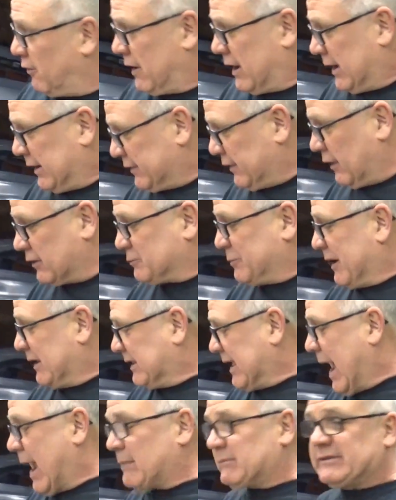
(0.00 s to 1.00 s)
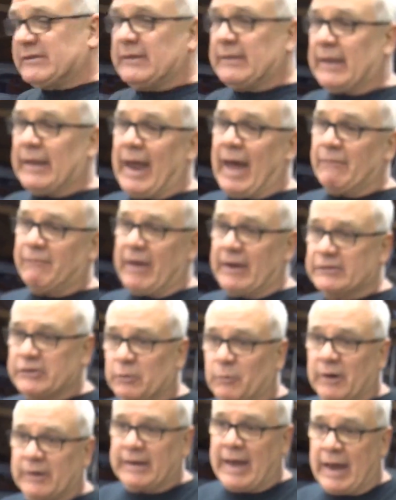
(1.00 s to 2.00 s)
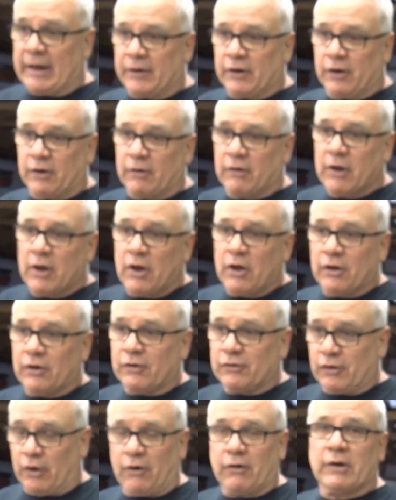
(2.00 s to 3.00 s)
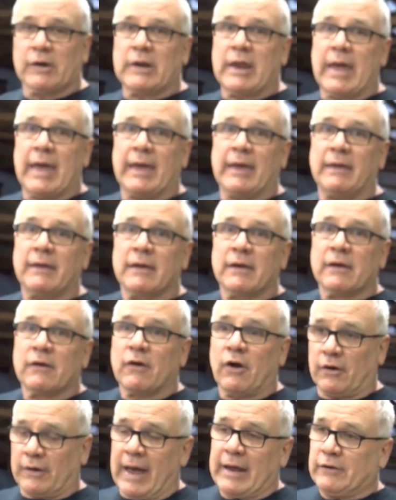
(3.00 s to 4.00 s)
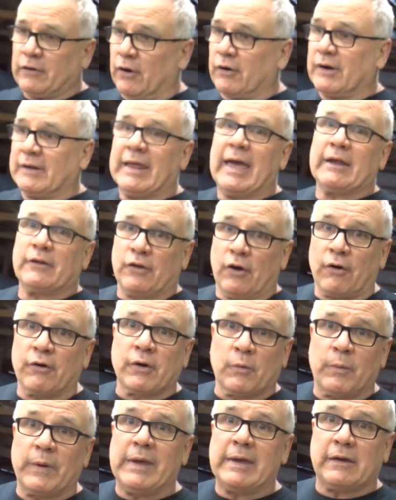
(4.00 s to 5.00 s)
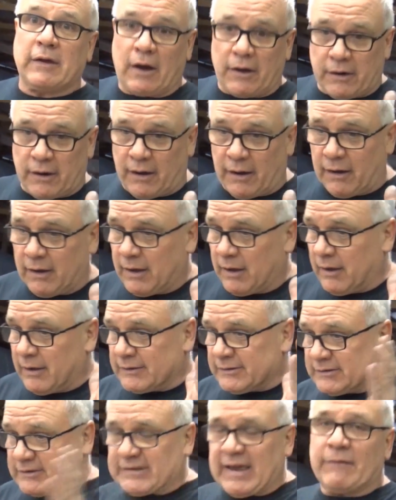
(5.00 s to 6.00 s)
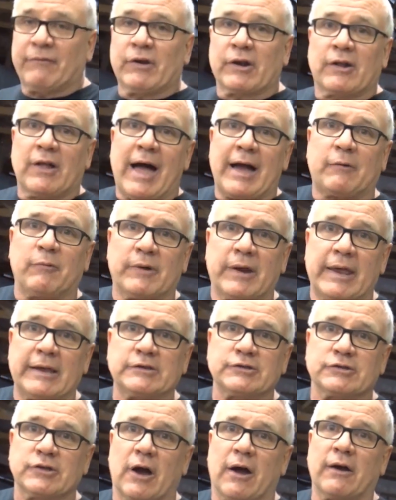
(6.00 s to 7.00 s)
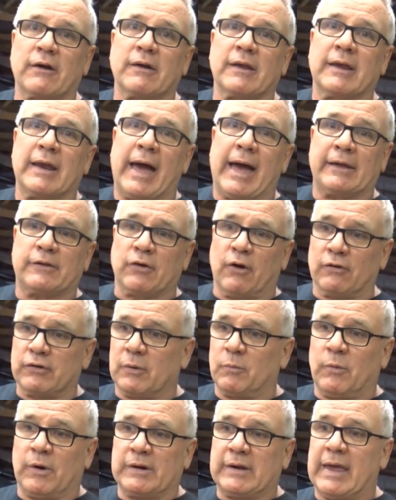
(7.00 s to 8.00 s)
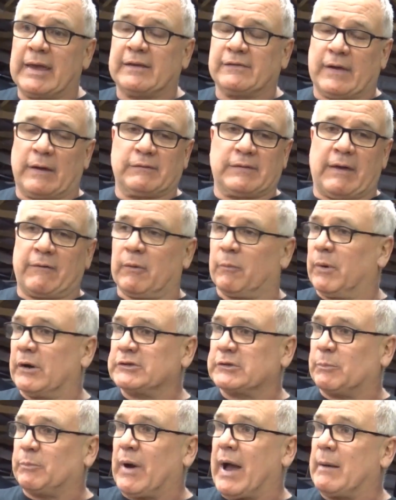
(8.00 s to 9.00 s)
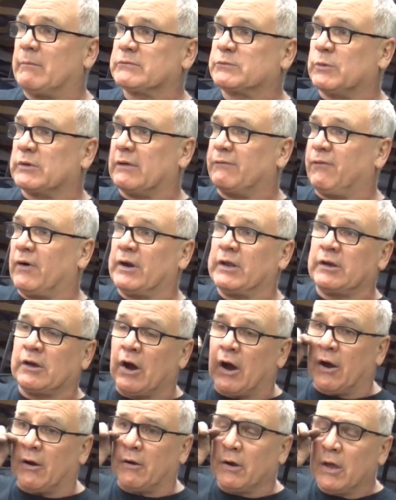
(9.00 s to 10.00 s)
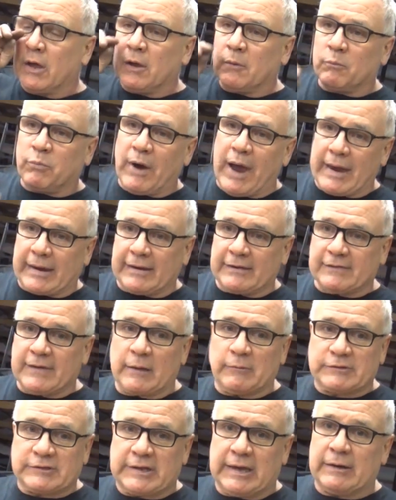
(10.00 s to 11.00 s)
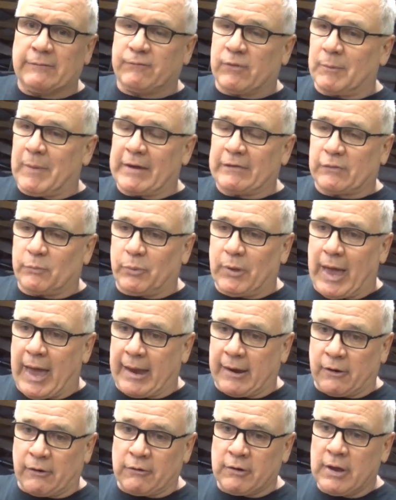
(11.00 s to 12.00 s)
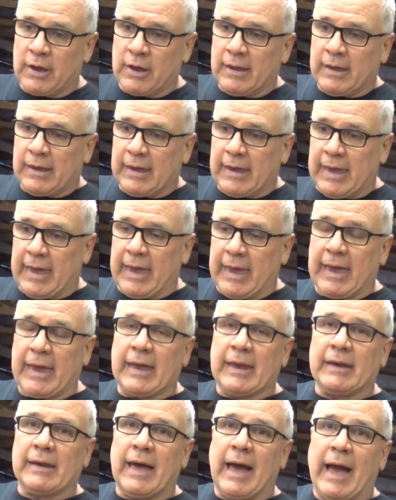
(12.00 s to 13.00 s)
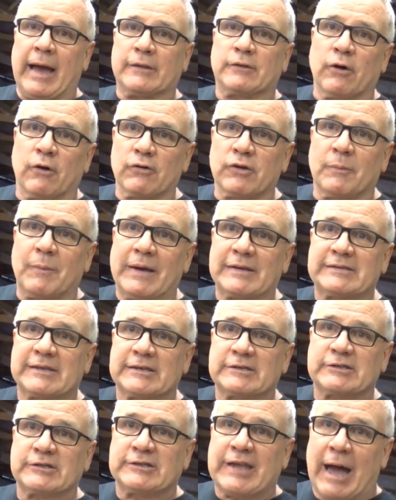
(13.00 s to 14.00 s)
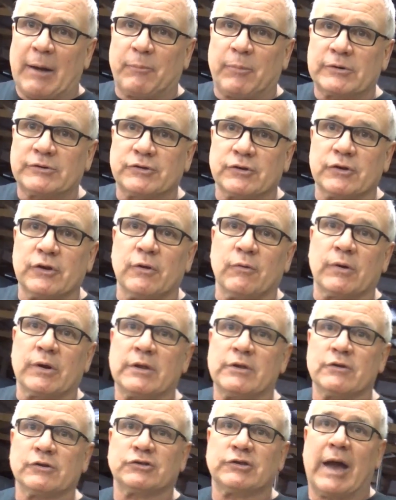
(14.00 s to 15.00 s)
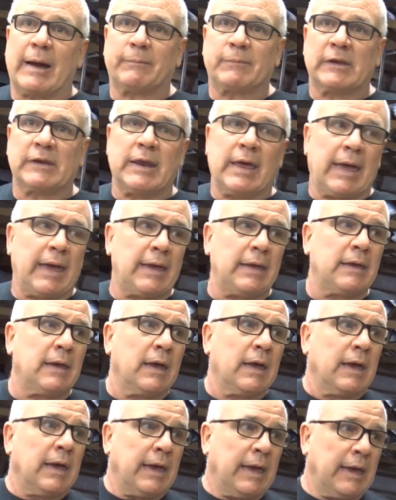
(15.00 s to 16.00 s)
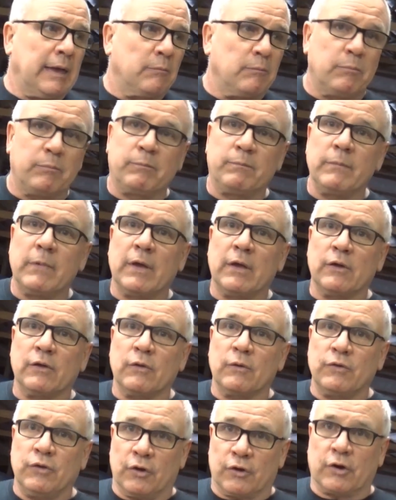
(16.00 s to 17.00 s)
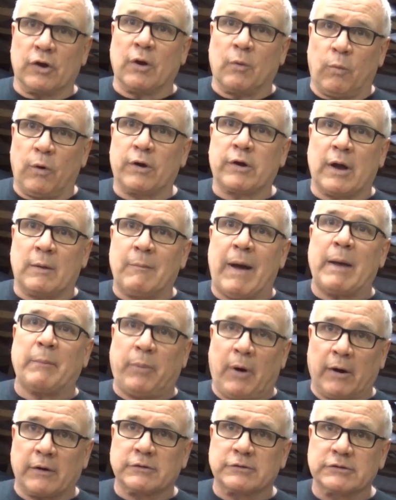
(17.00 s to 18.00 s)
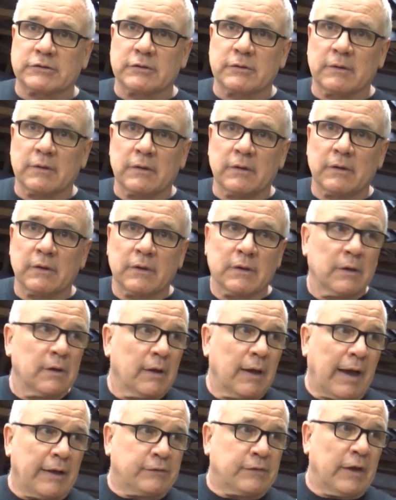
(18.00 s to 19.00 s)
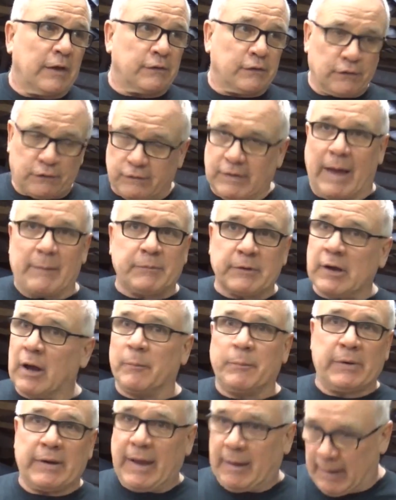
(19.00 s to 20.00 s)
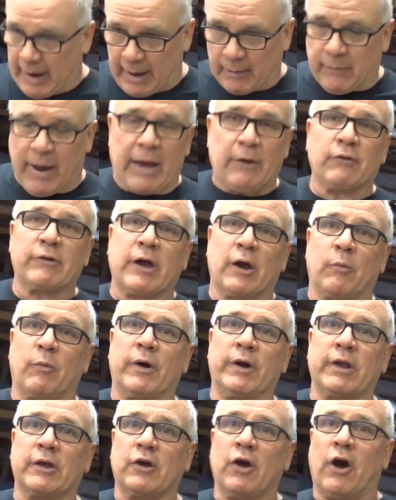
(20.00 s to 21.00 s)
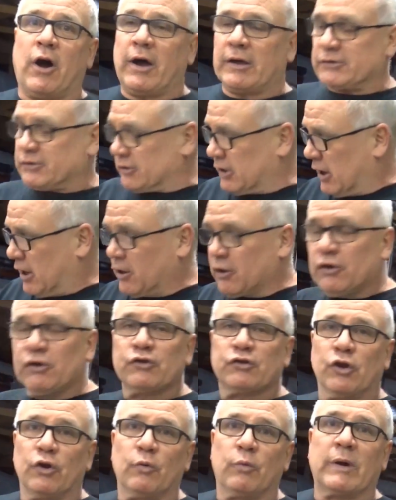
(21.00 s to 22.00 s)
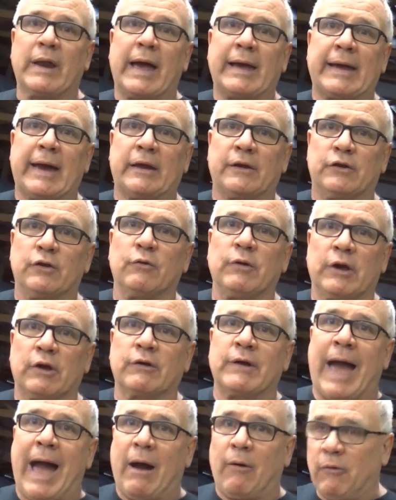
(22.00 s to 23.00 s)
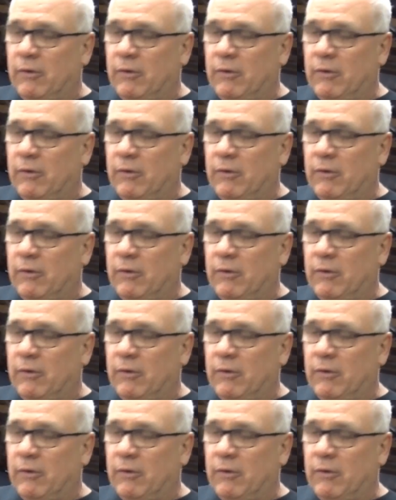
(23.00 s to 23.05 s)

There's been times that I've actually went down there during the day, or not during the day, during the week on 7 o'clock when they start, and I told them one day, because I was having a bunch of problems with the funny car brackets I was getting from my supplier, and I told them, I said, stop what you're doing in your shop today, and you're going to work on my parts. I said, stop the company. I don't care what it costs, do what I got to do here now.